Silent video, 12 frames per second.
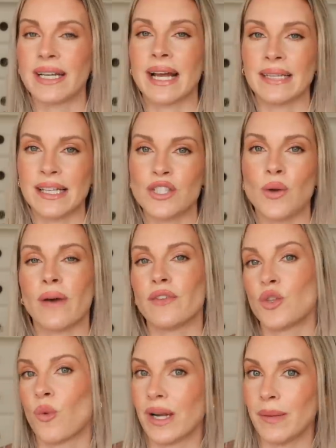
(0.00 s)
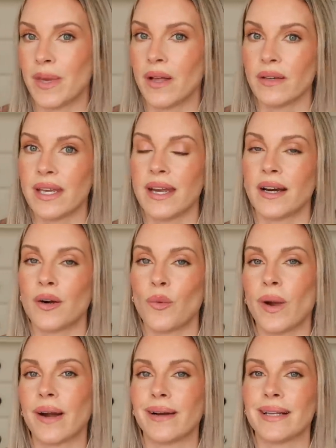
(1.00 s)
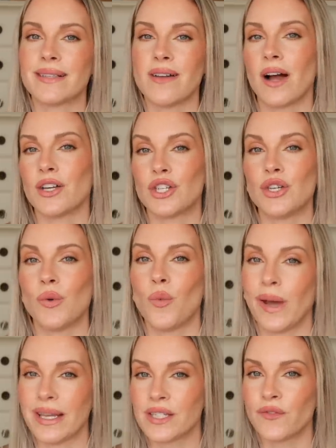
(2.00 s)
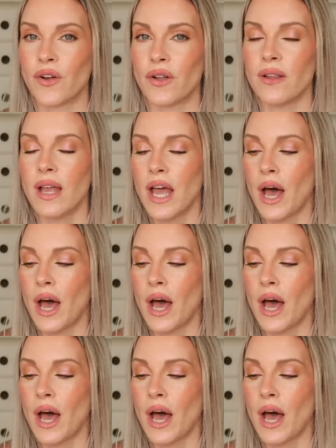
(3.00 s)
at least you have a 20 mil here where it's not too wasteful.